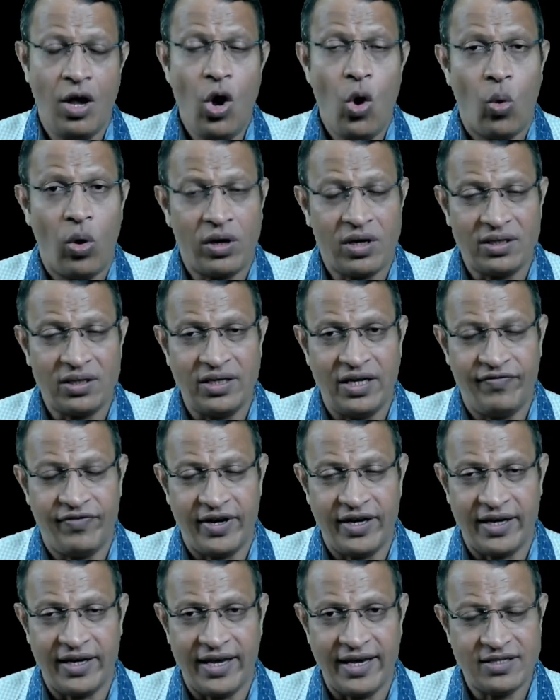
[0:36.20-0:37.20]
What are the
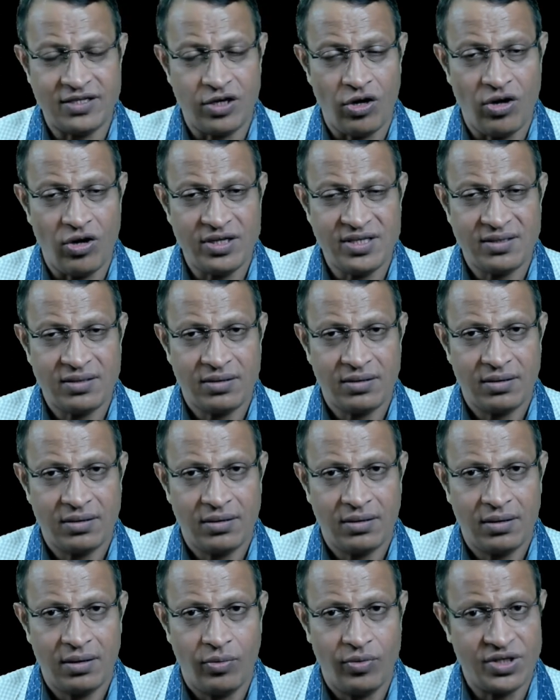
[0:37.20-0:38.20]
different case laws
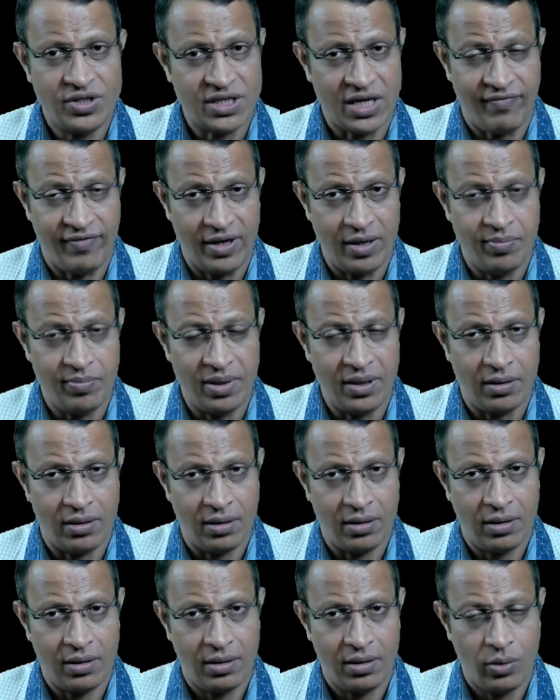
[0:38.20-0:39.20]
which are available
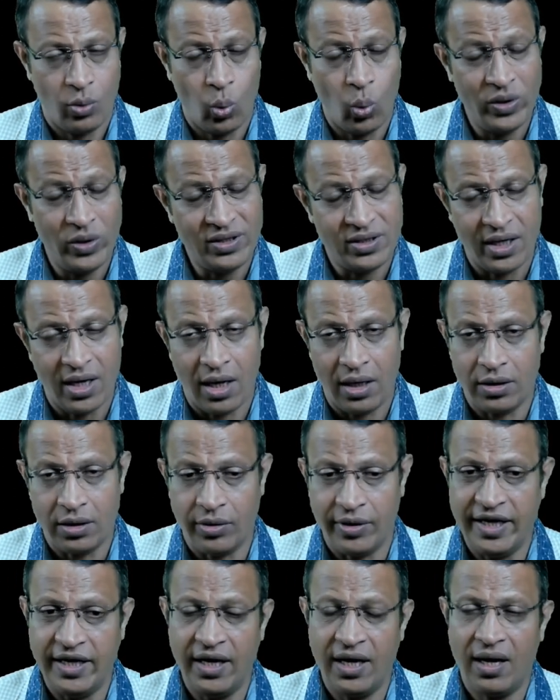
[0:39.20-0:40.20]
with regard to
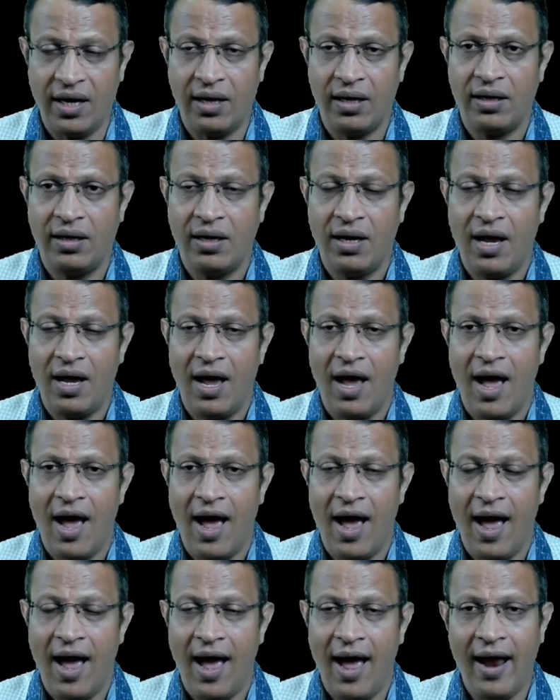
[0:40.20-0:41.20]
India
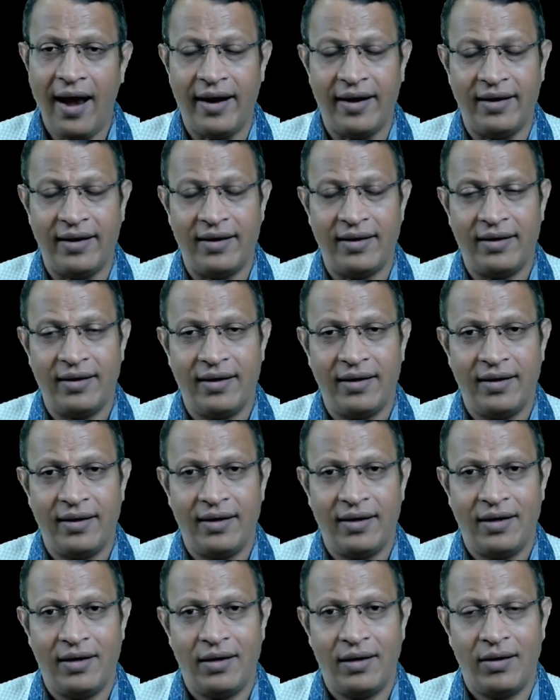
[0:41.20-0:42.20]
and
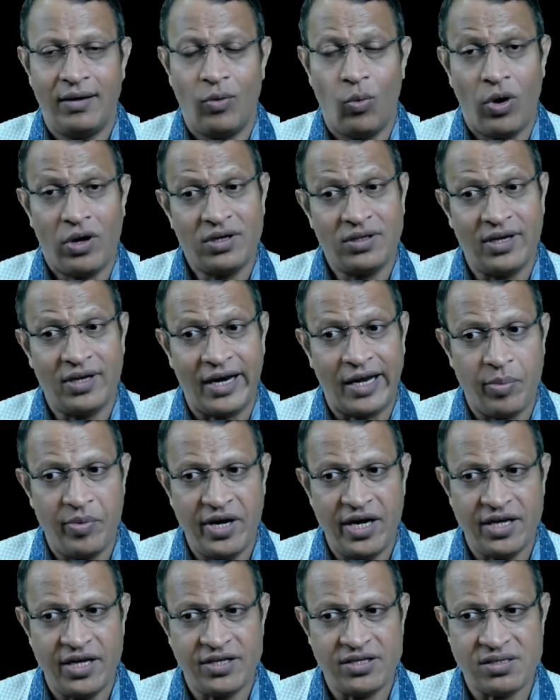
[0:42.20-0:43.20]
what are the
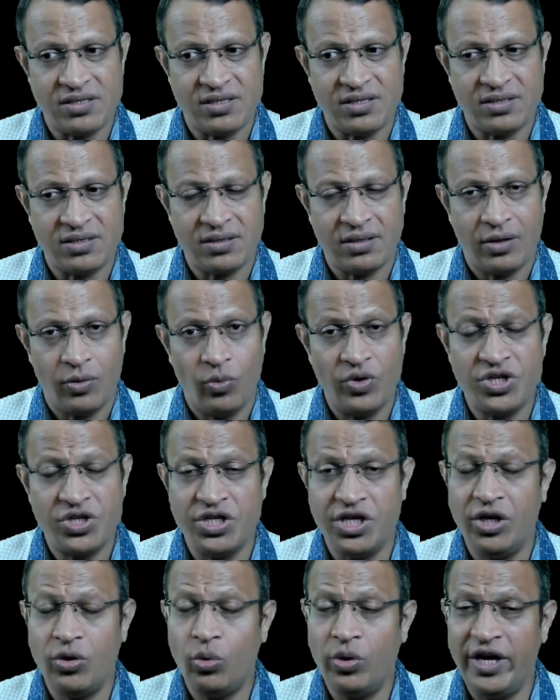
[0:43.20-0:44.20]
recommendations which
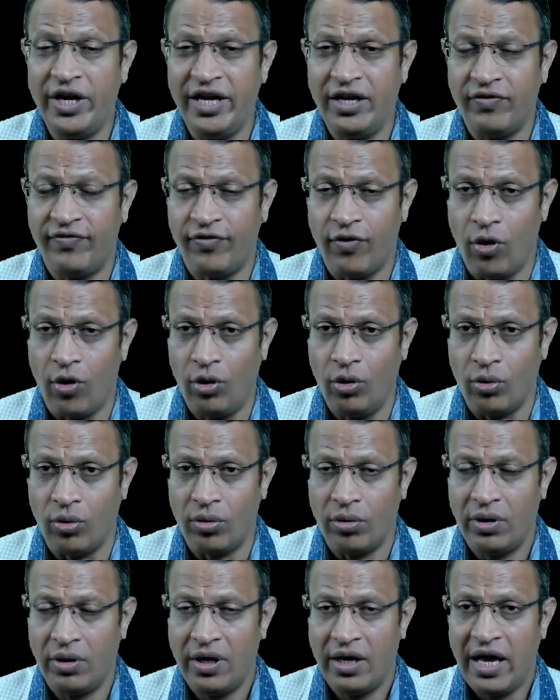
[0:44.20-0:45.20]
you need to follow
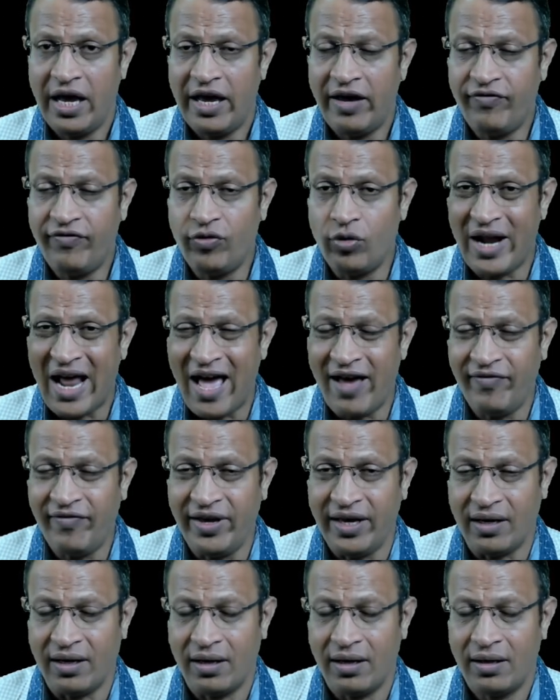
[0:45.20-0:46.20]
if you're
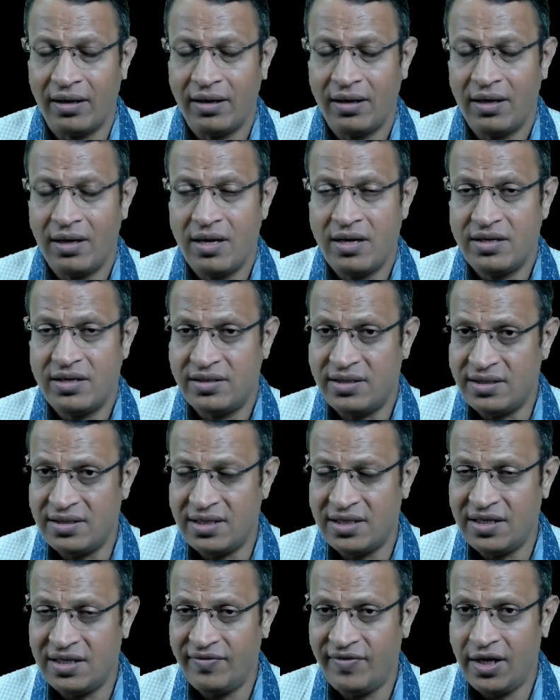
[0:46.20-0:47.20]
having
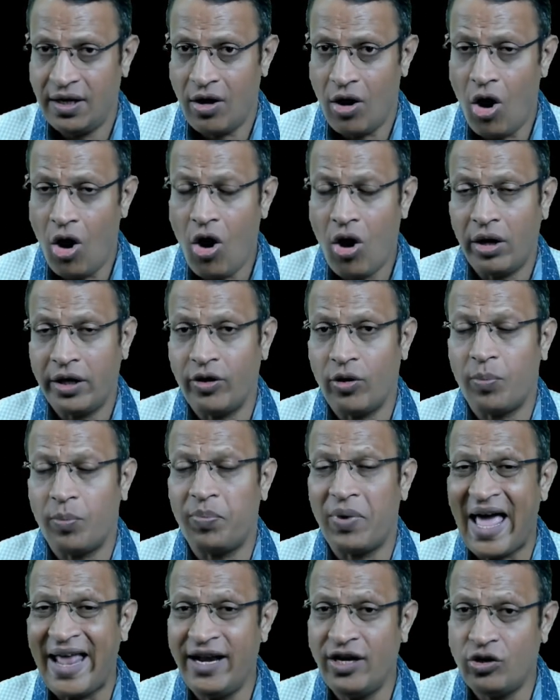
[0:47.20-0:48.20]
CCTV or you're
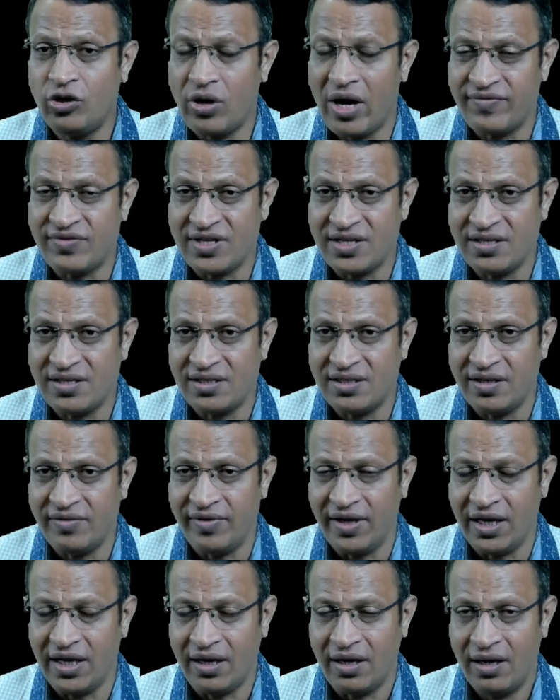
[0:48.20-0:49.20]
planning to have
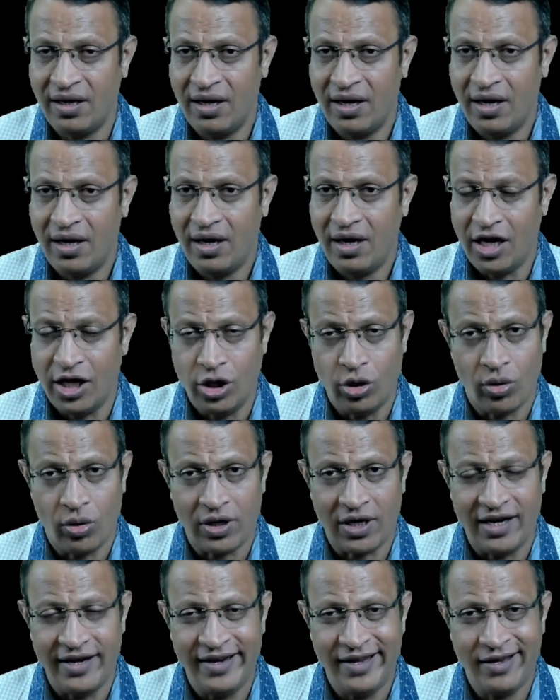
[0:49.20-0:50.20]
CCTV in your
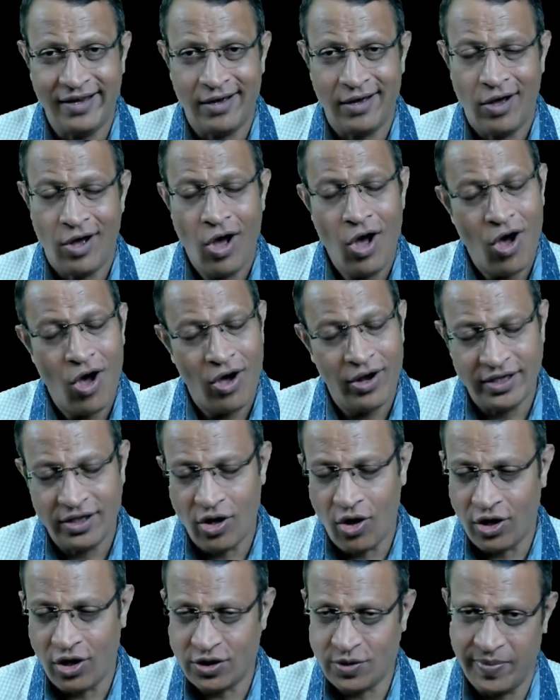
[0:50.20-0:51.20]
clinic or in the
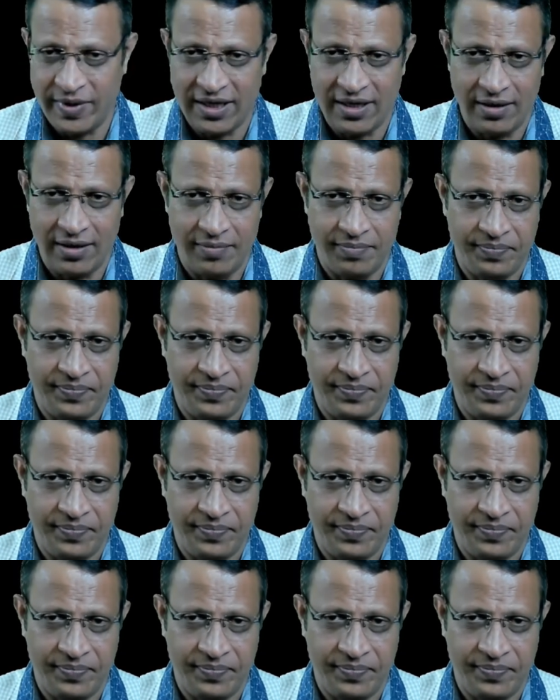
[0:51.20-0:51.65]
hospital.